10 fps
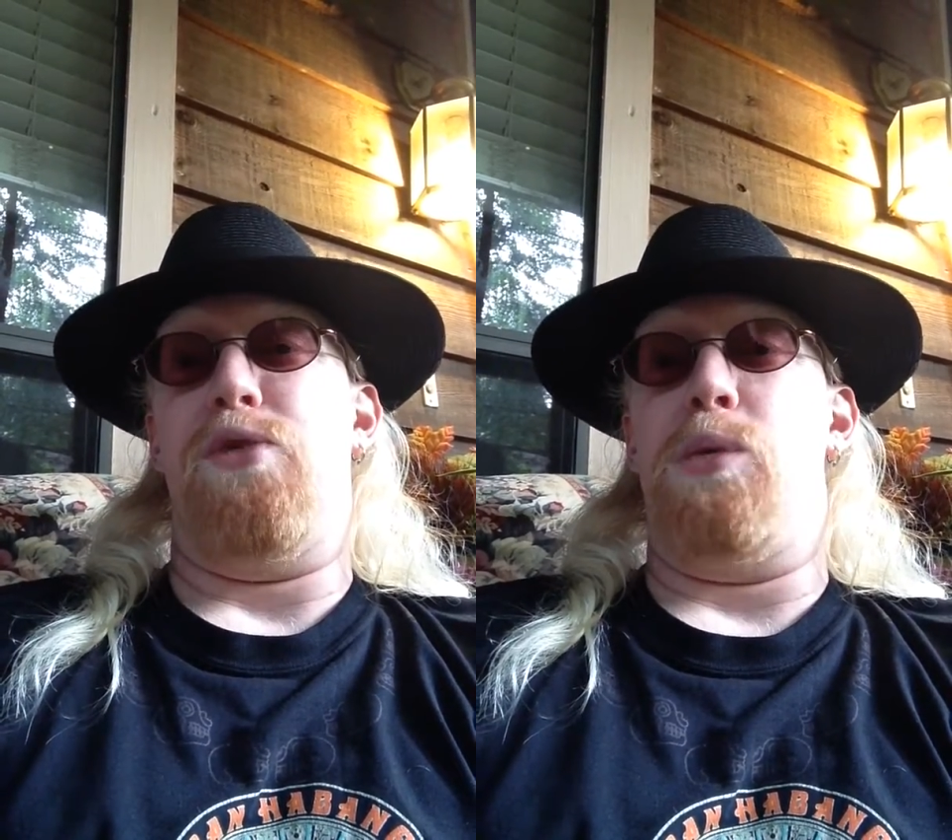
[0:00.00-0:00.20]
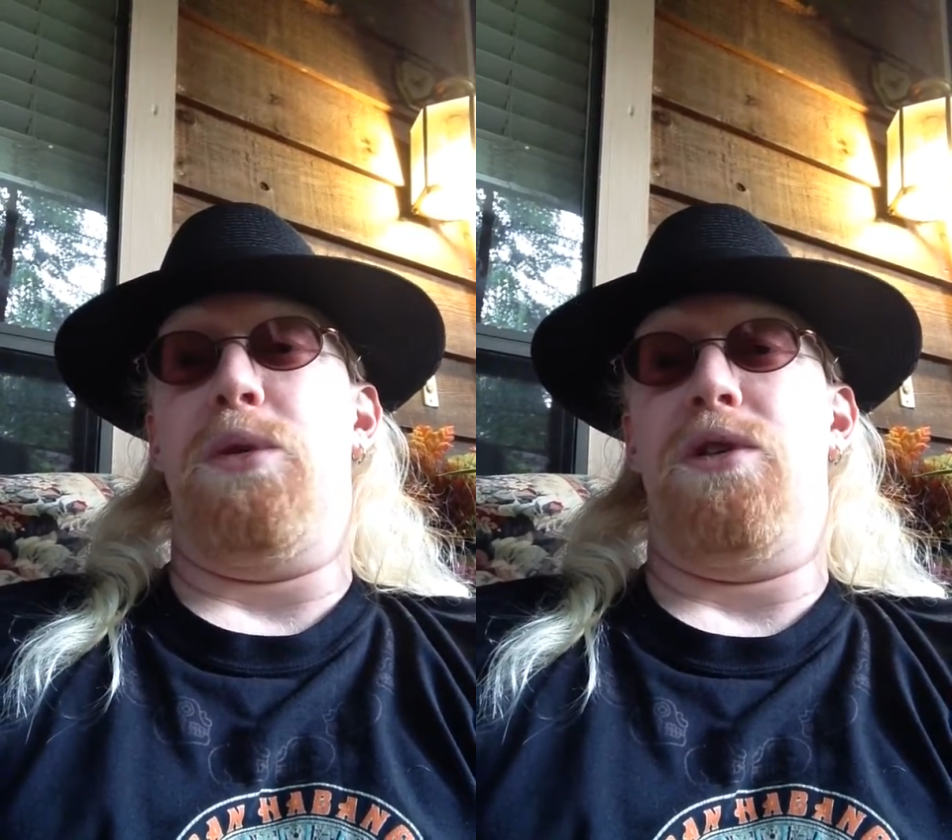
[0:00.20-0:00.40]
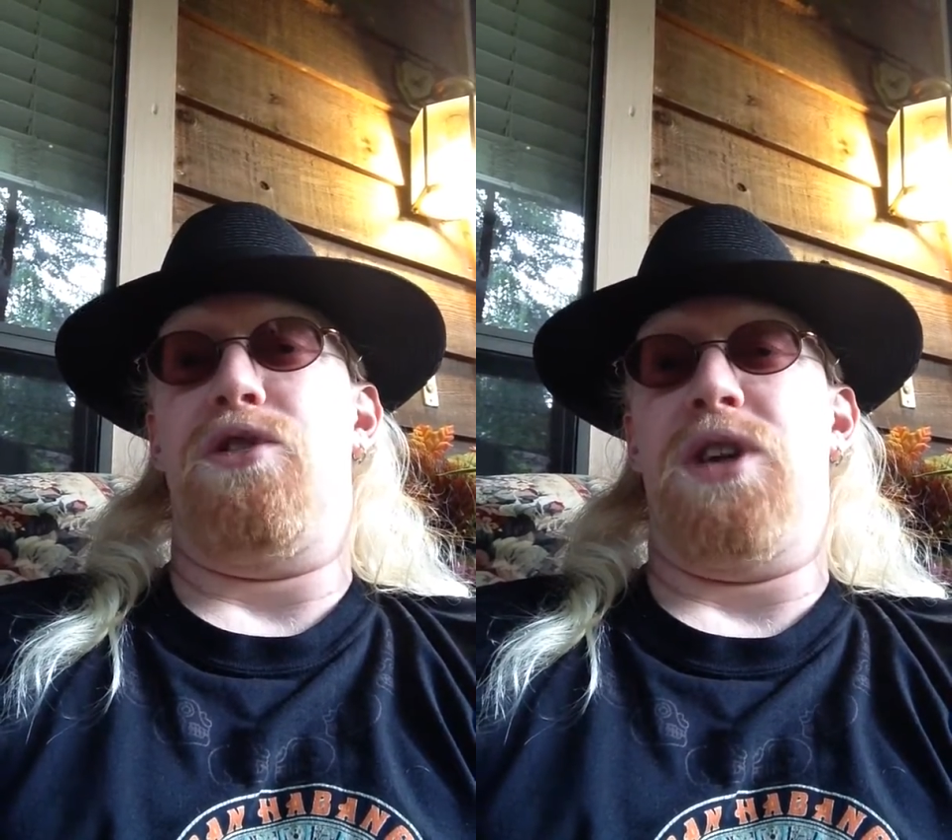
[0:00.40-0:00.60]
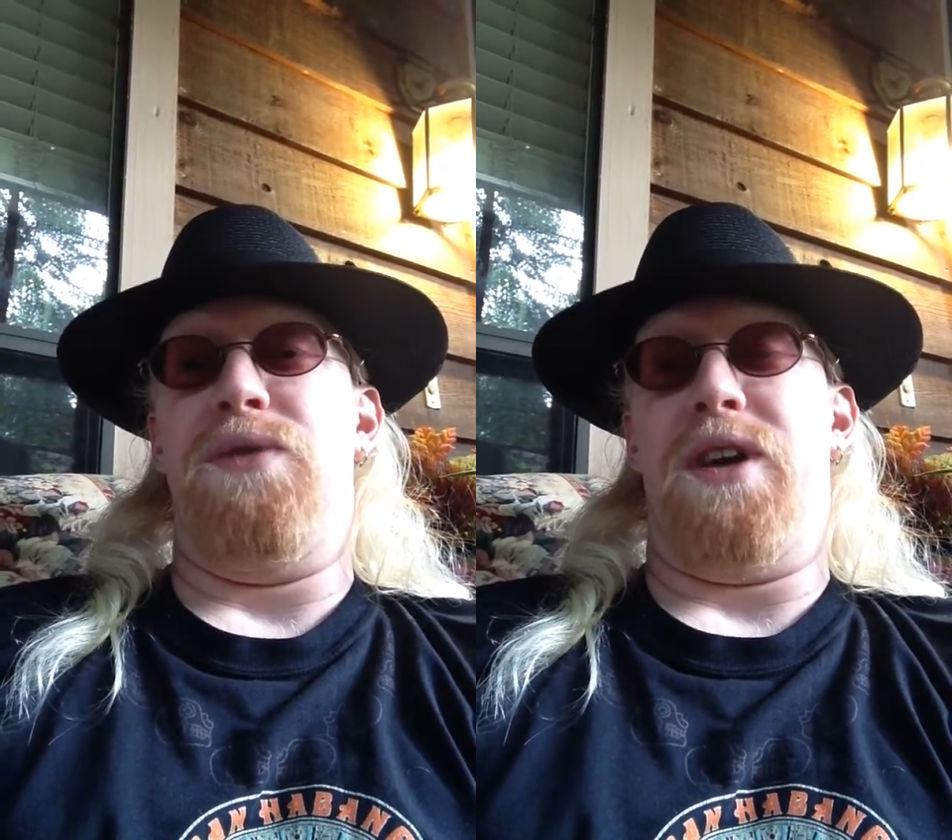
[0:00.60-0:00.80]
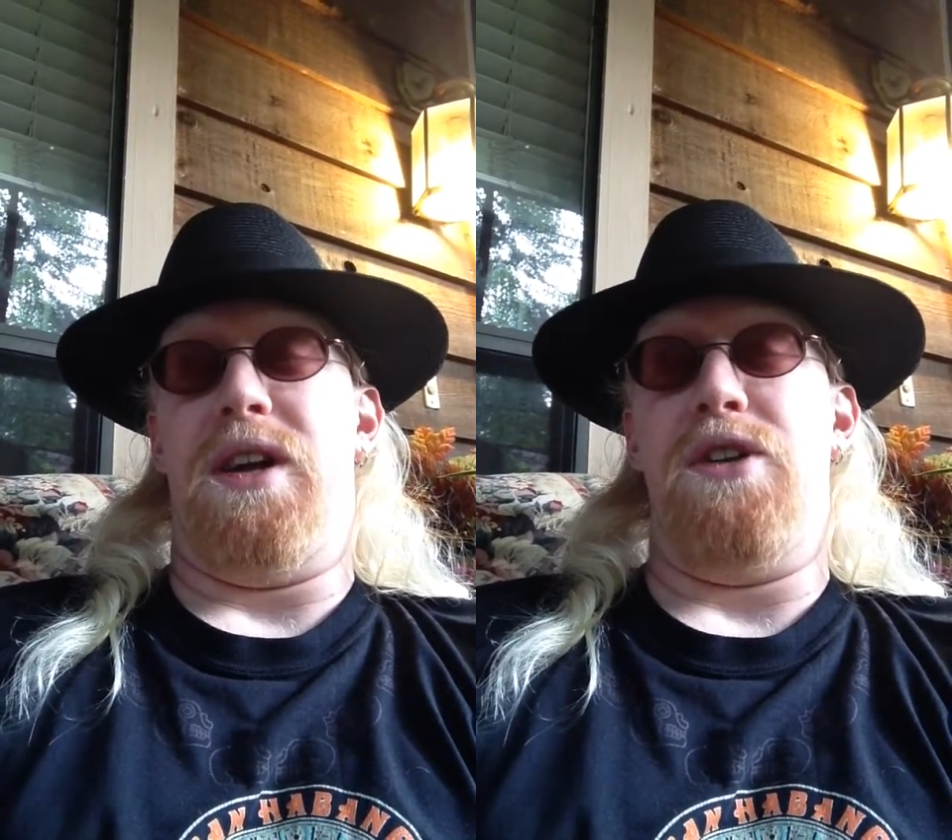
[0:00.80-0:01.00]
former
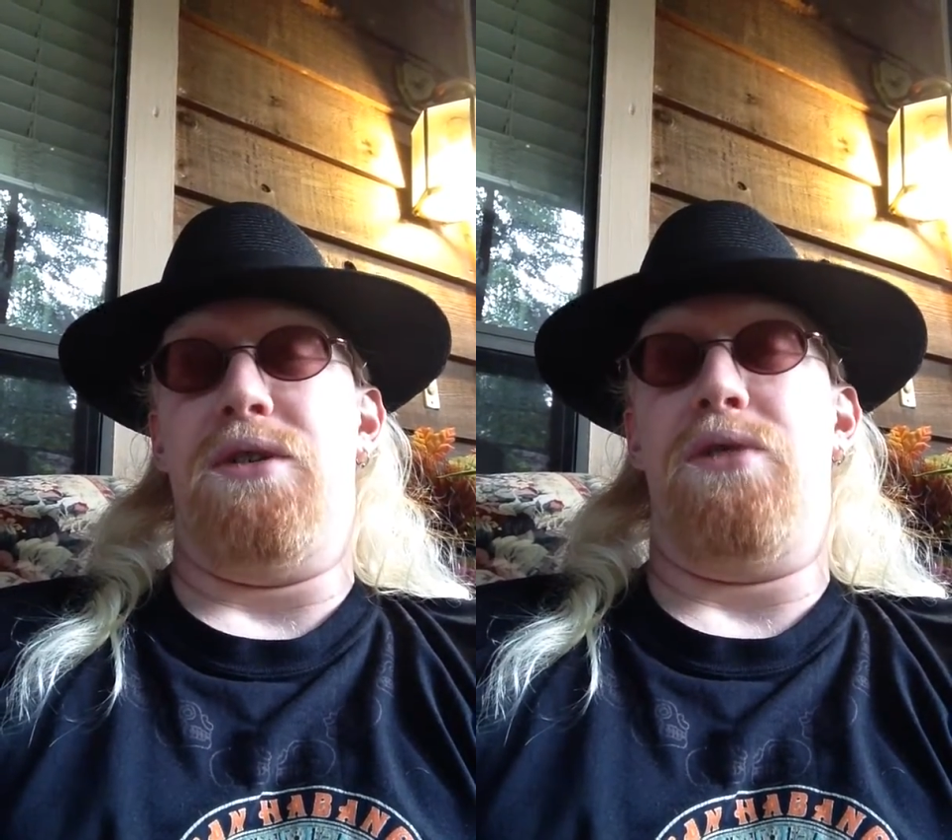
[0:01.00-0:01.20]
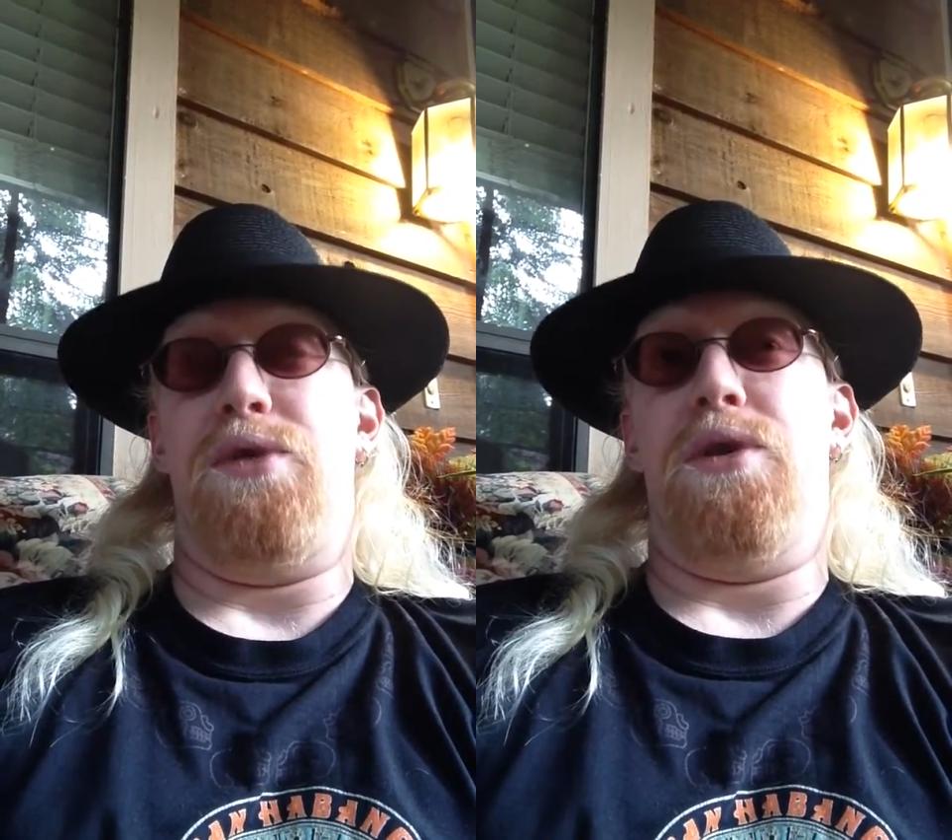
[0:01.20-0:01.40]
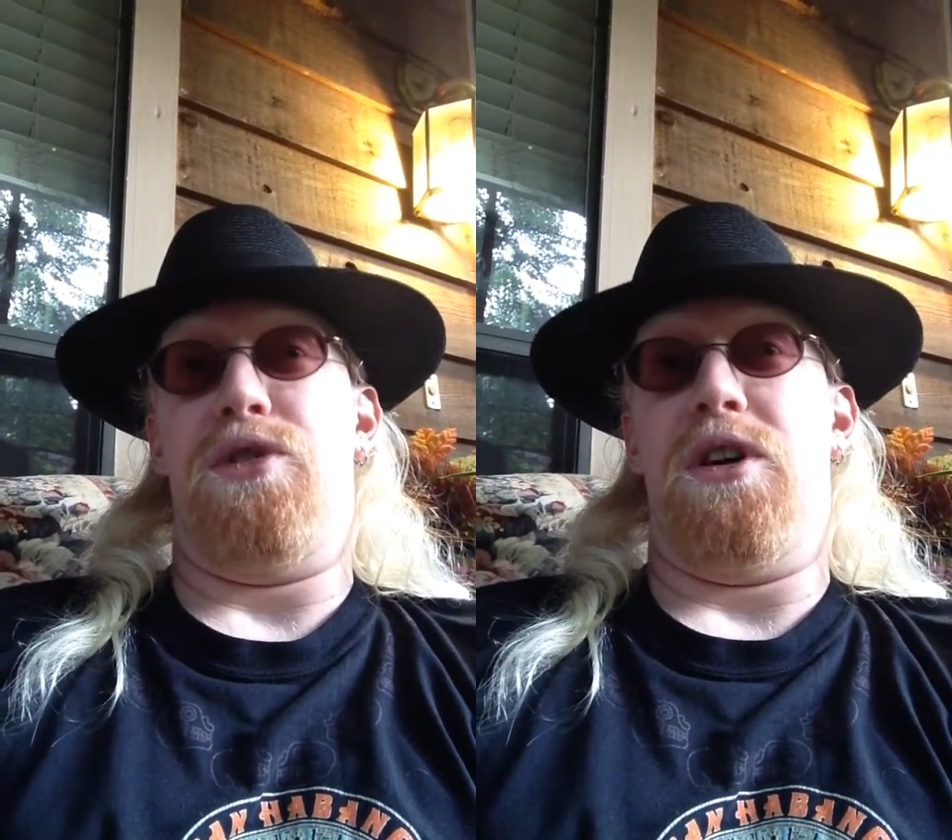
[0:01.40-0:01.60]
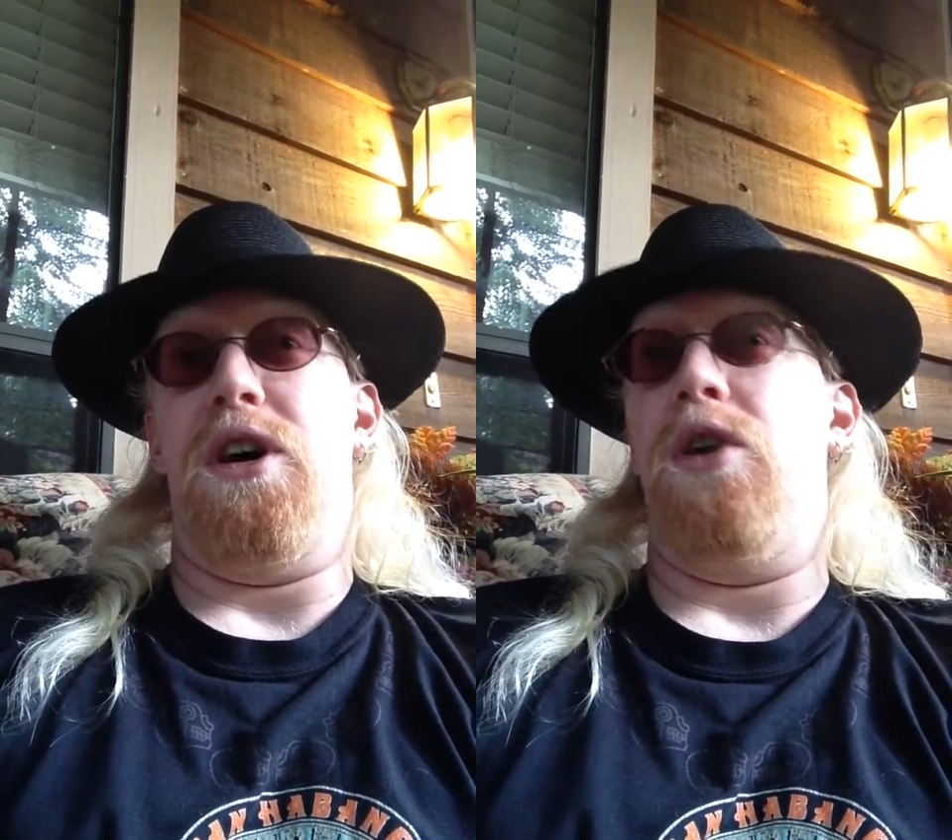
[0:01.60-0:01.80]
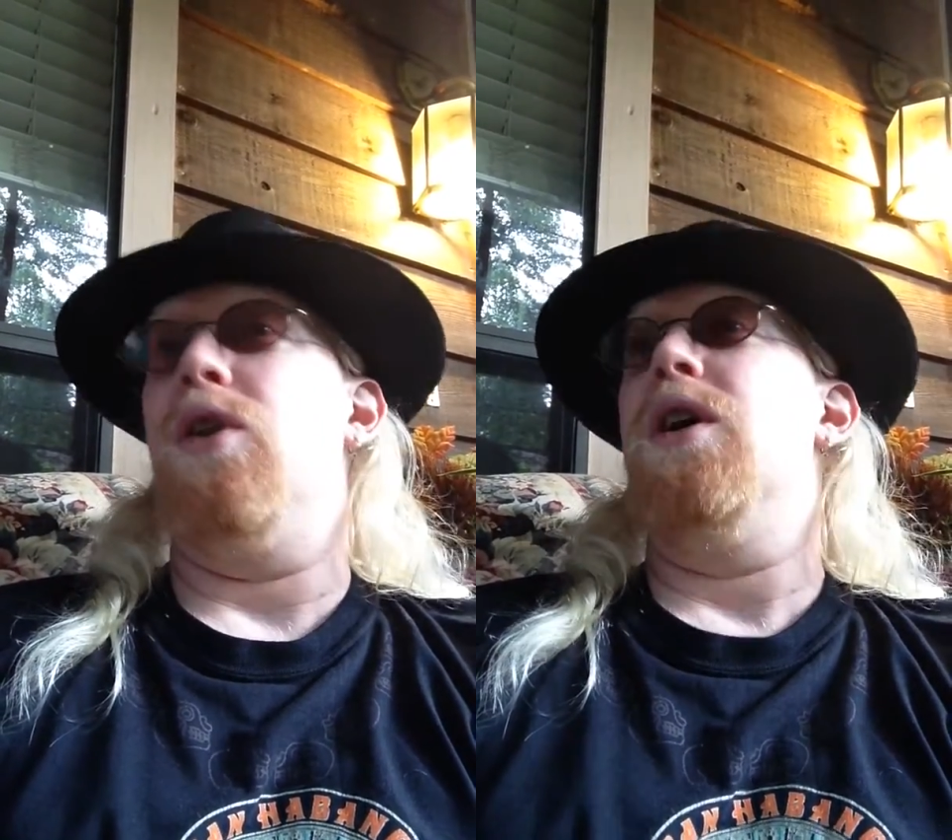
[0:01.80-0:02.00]
significant other a few years
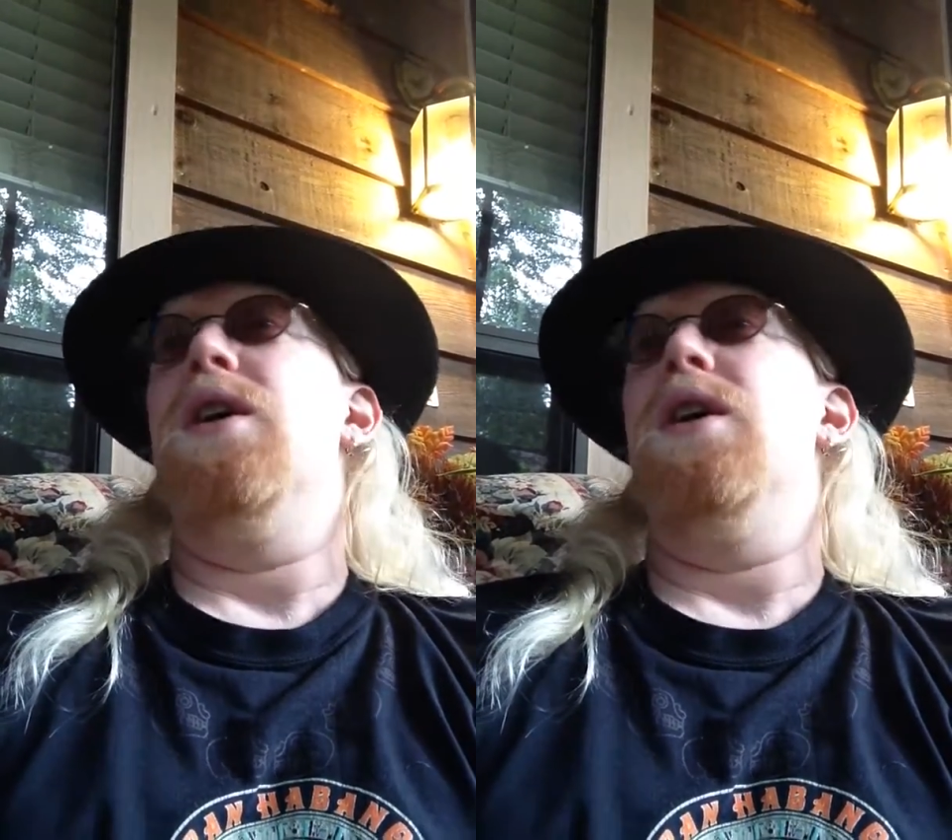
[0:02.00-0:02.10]
ago.